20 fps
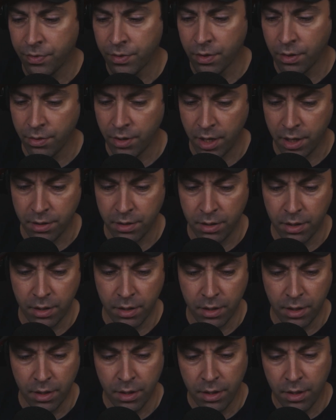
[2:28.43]
Okay,
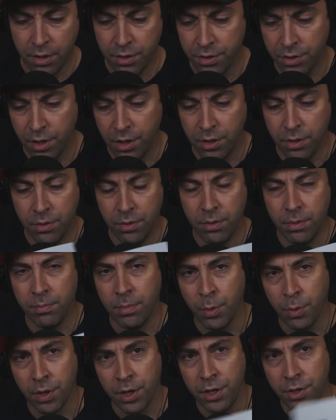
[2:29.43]
so but
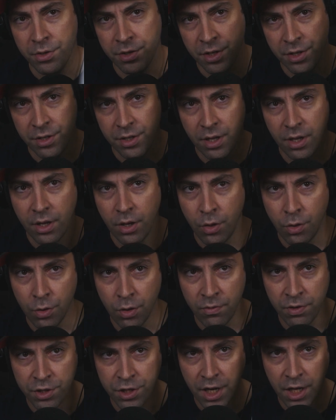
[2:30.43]
we're going to use this
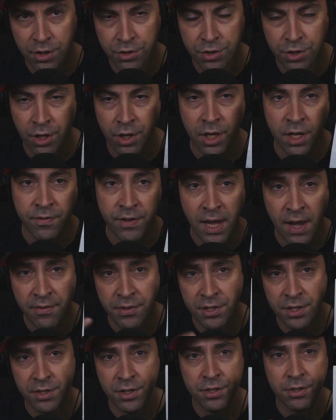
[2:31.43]
holdover challenge target. If you haven't
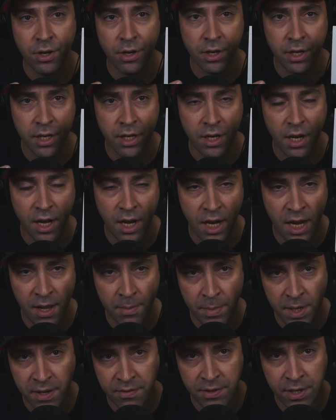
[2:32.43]
seen this target, I have
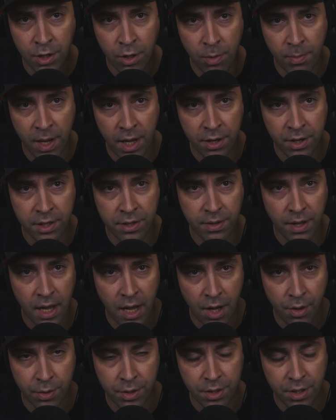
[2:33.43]
made a video about it,
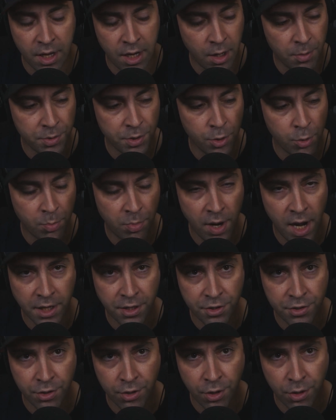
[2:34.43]
how it helps you
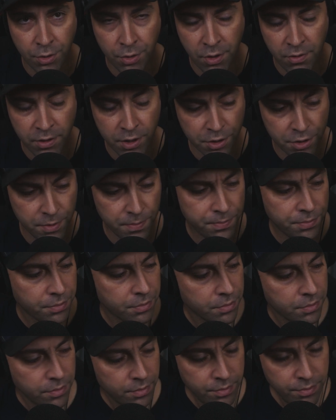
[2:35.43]
practice your holdovers.
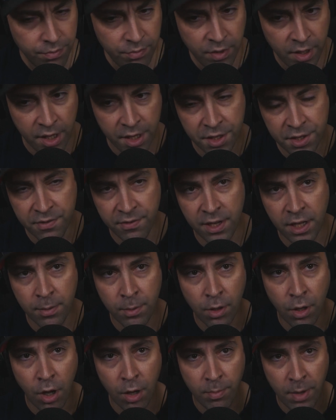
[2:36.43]
It is available
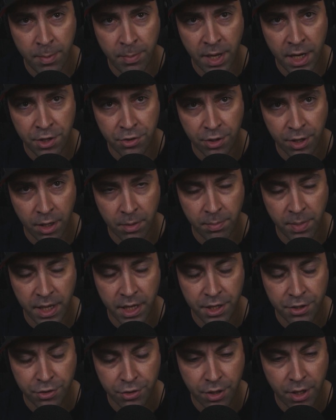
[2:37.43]
on my Patreon
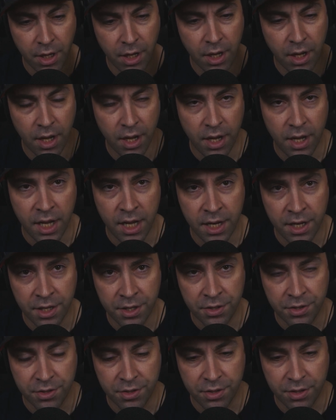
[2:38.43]
page.
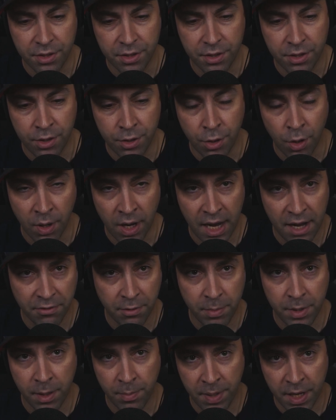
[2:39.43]
You don't have to
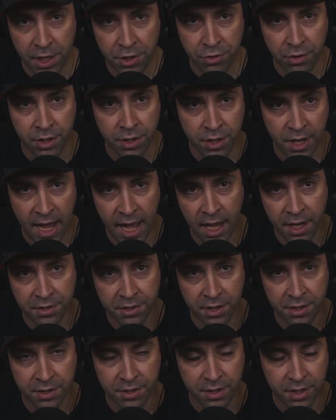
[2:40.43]
be a patron to
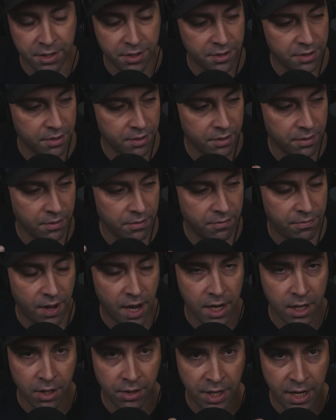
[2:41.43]
access this
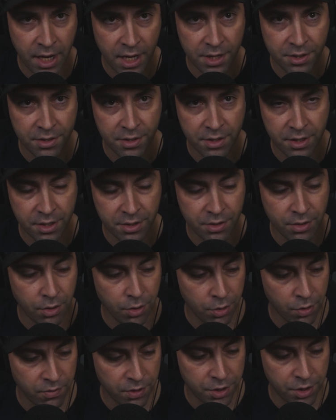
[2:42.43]
file that has this
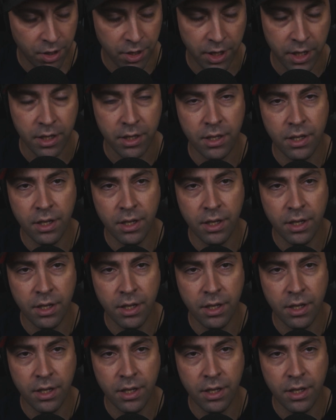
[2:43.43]
holdover target.